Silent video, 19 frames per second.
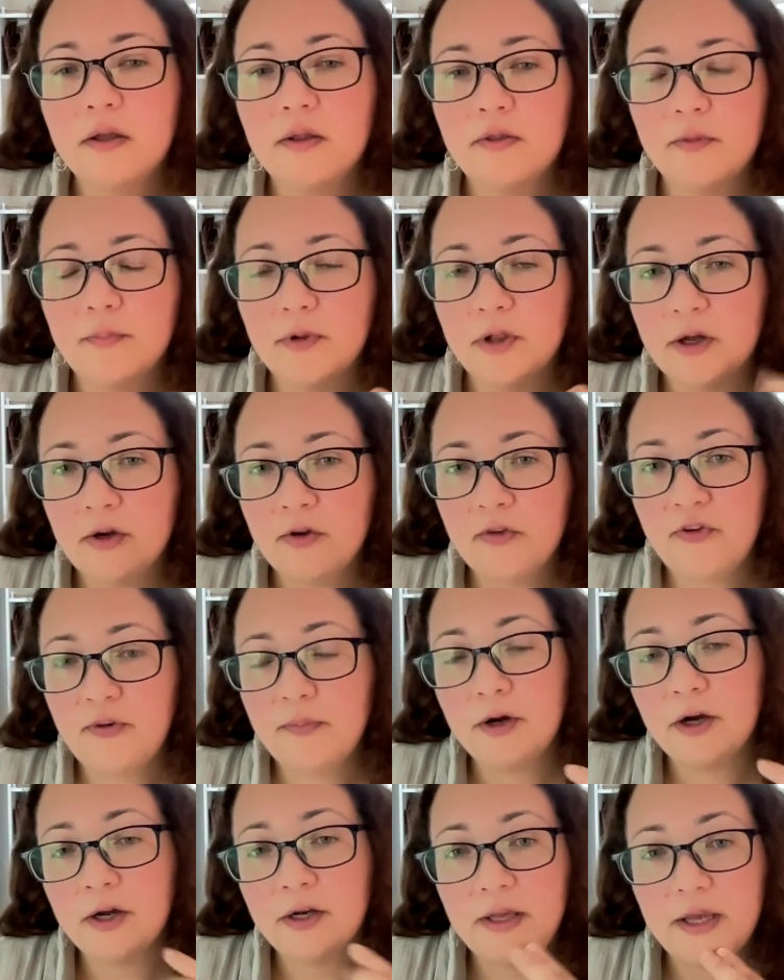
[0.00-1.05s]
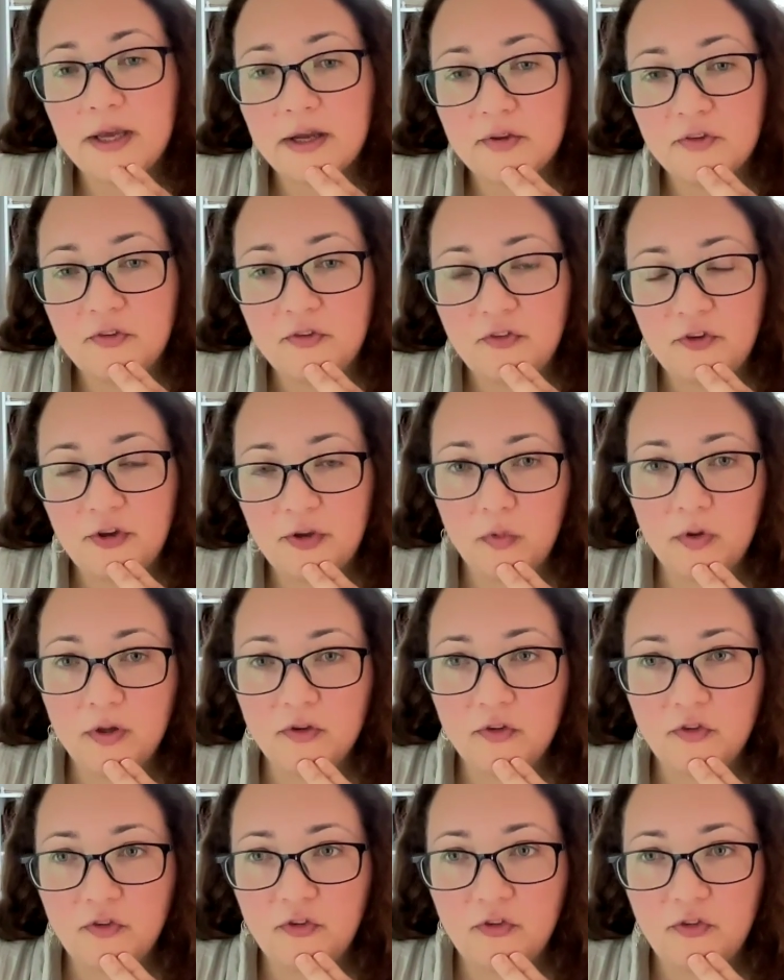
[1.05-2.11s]
the blogs and podcasts you
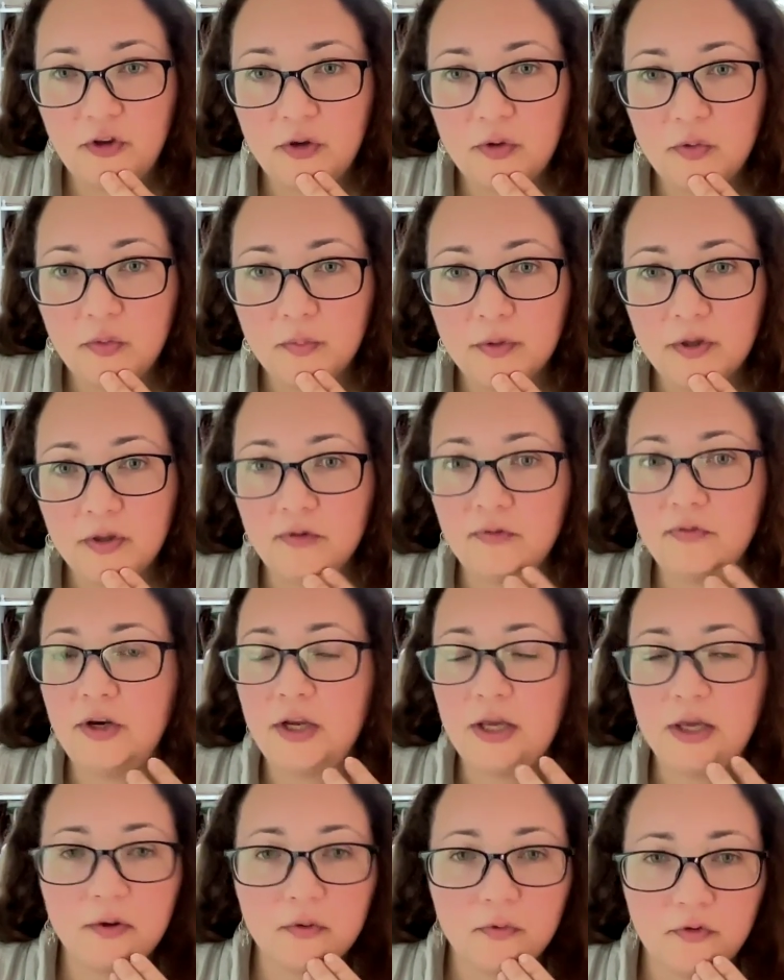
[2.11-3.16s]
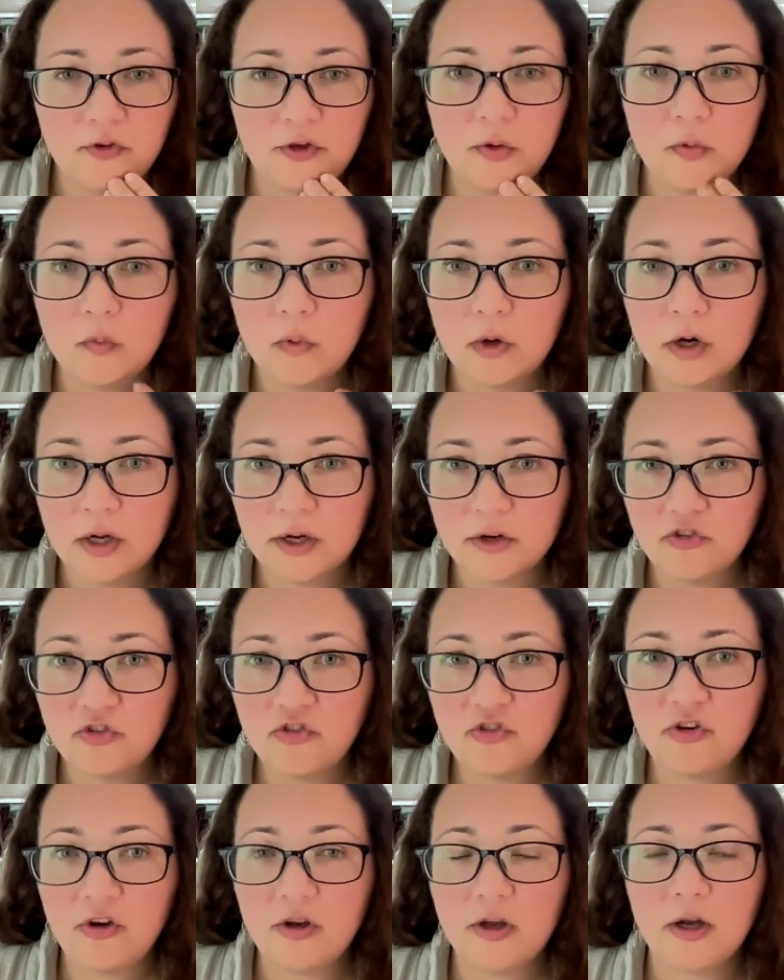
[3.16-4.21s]
consume, the videos you
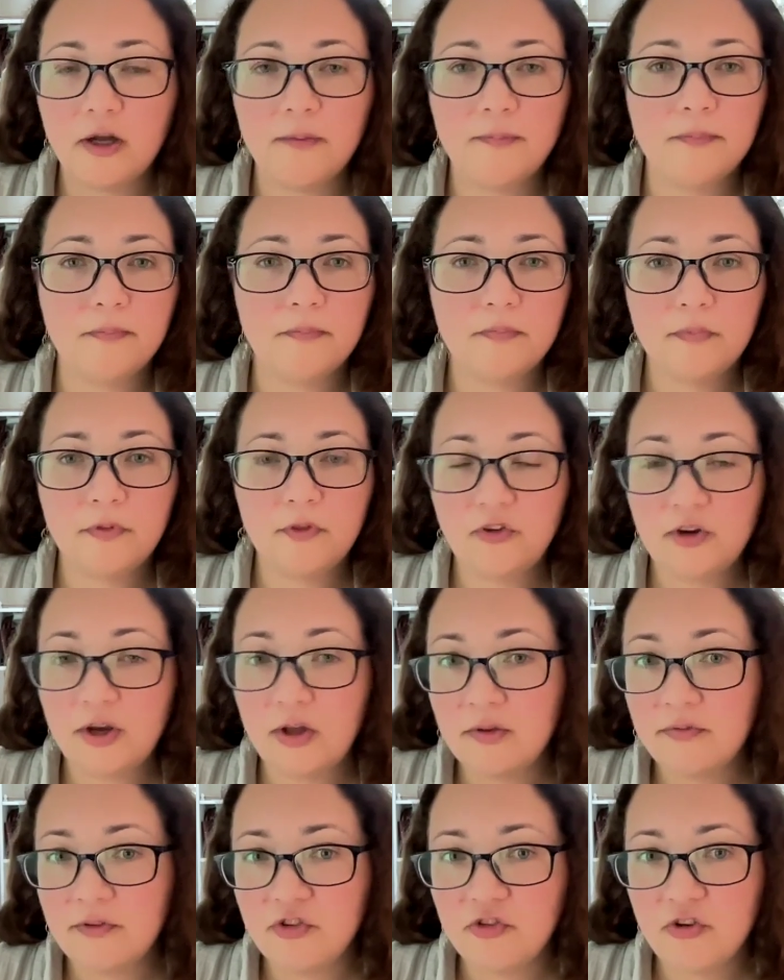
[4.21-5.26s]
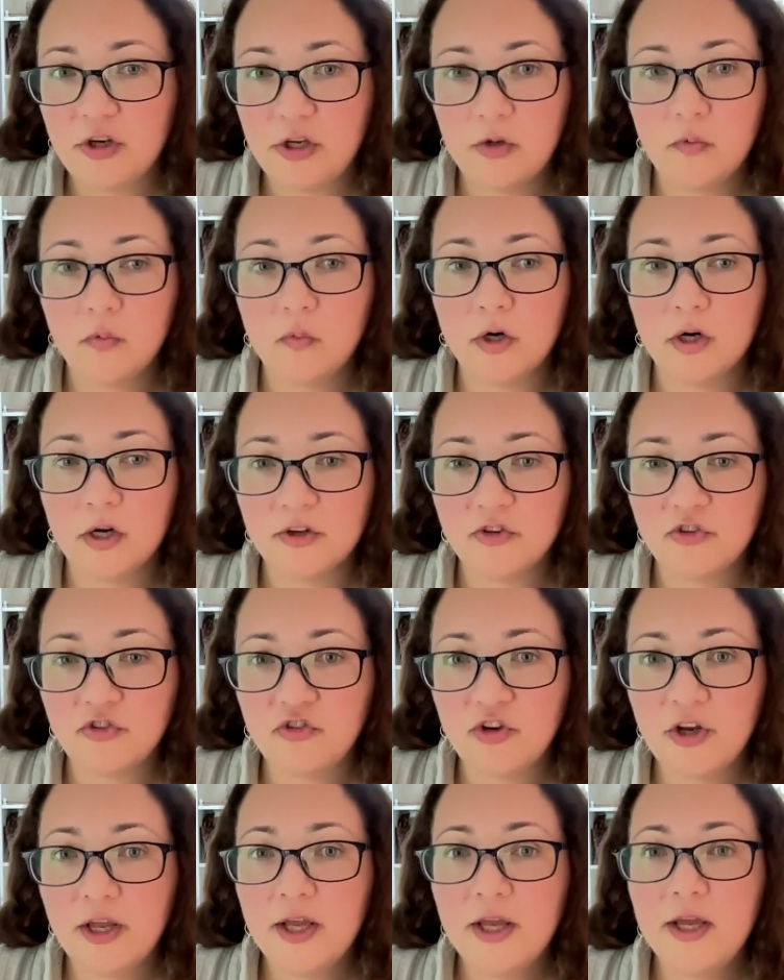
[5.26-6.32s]
watch, the television you
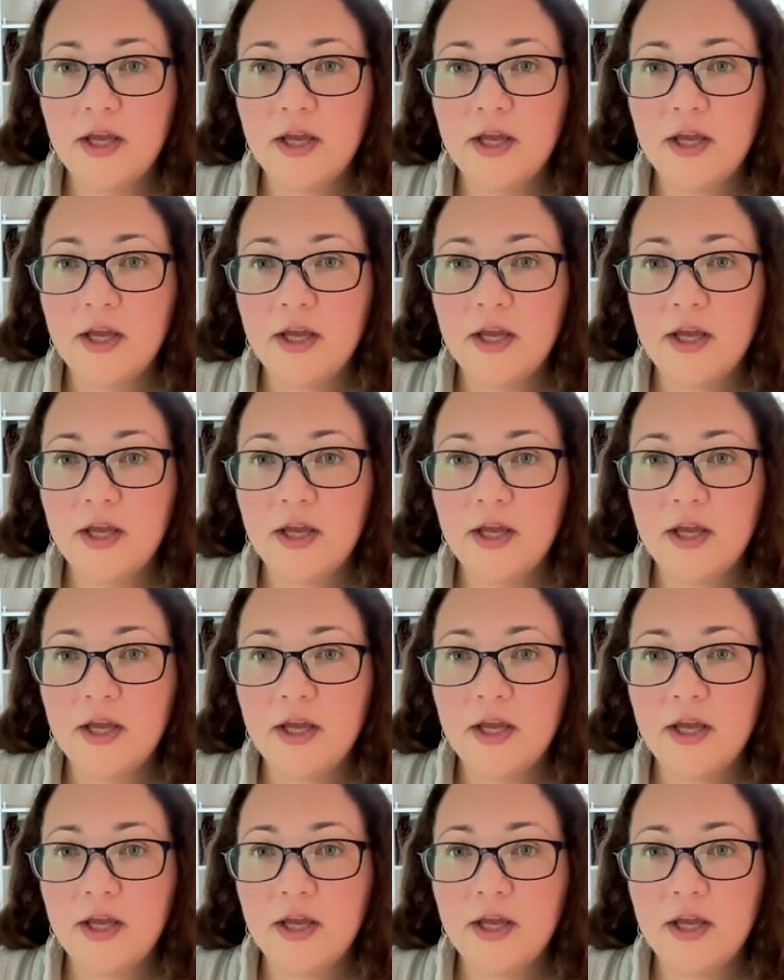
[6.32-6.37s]
watch.